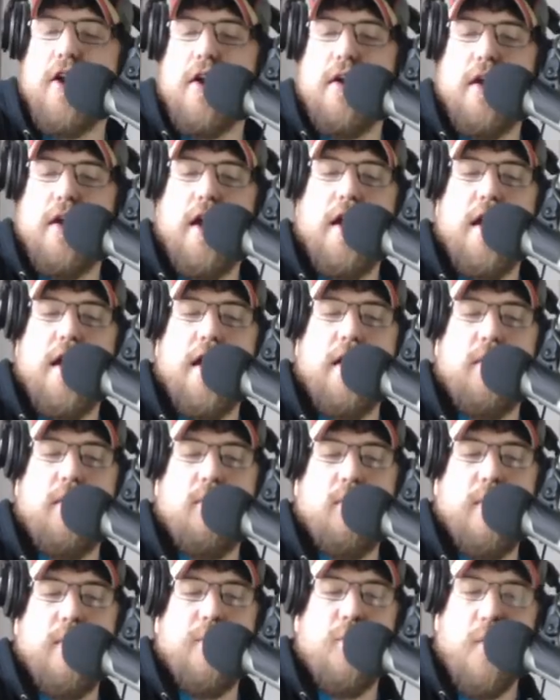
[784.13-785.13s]
and
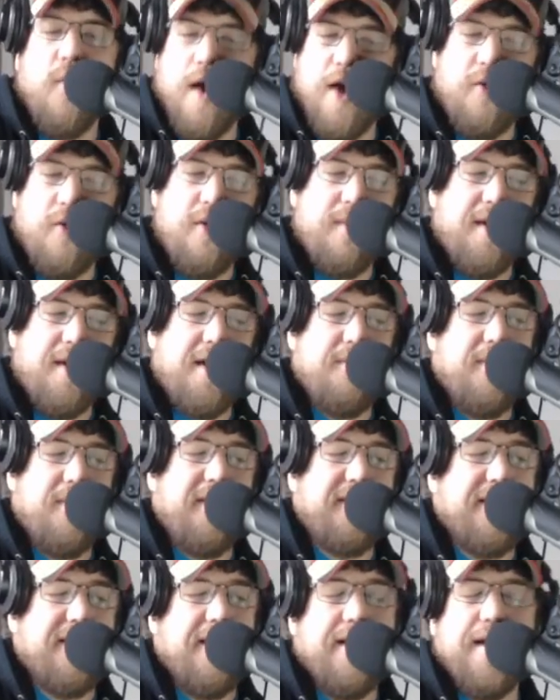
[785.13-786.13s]
why we might have
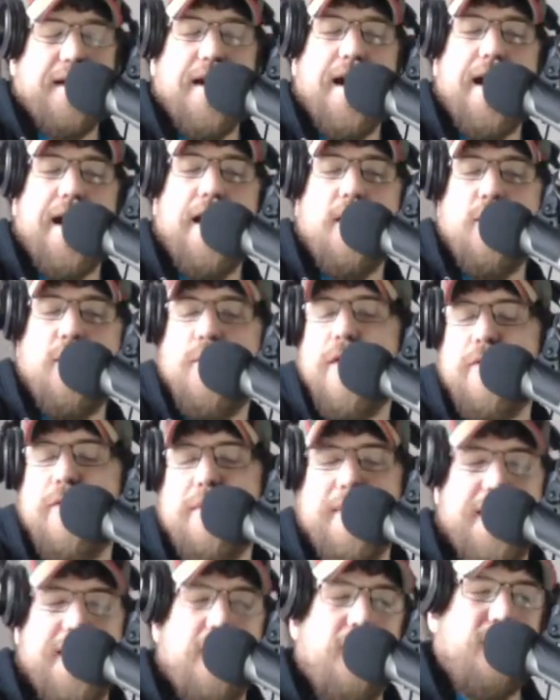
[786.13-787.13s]
missed on a guy or what we
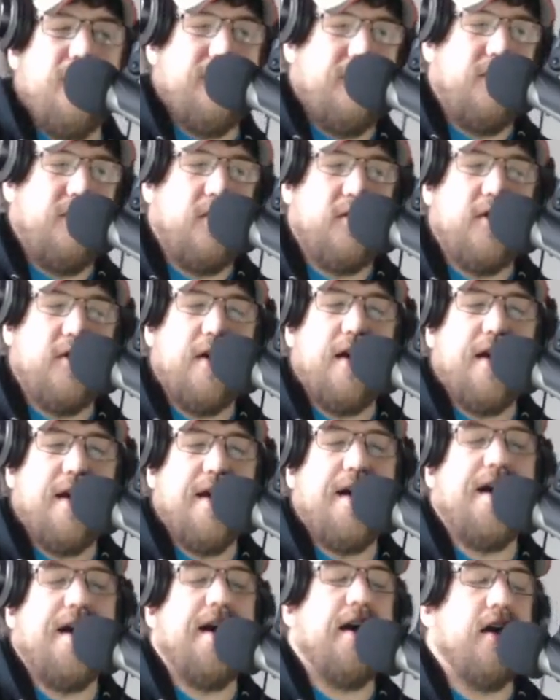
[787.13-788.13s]
might have overlooked on a
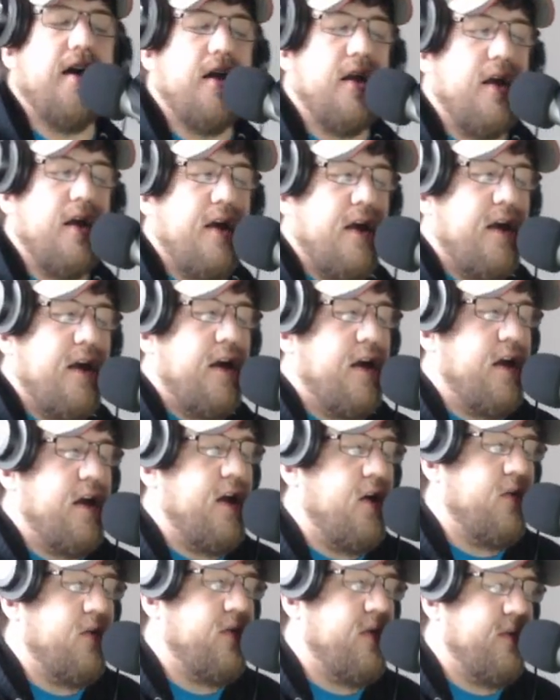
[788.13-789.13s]
guy, and
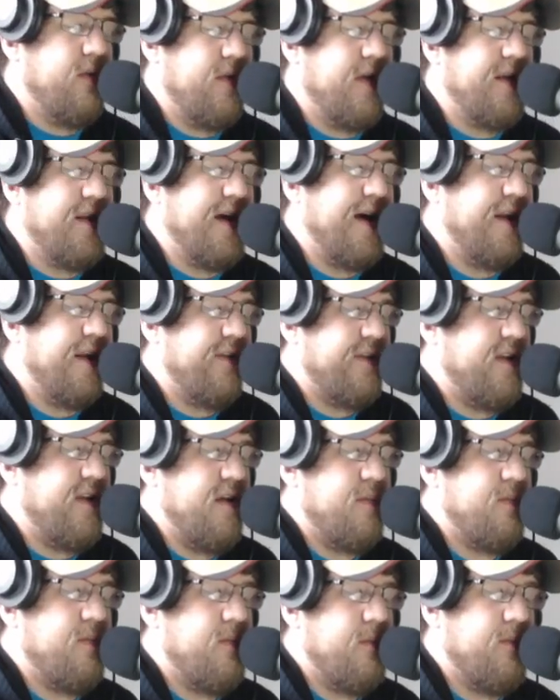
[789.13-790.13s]
the
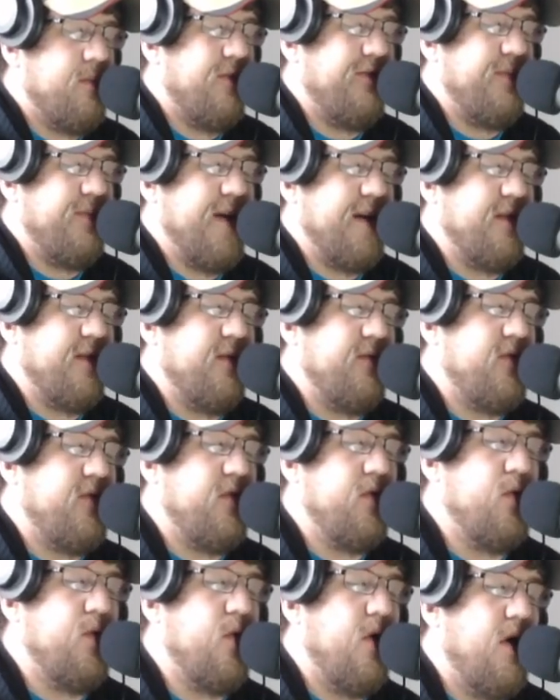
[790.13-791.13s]
dynasty perspective
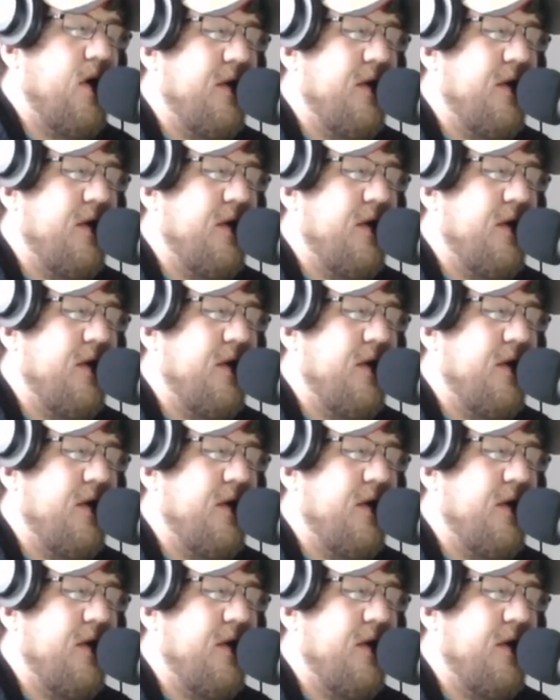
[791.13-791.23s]
too of,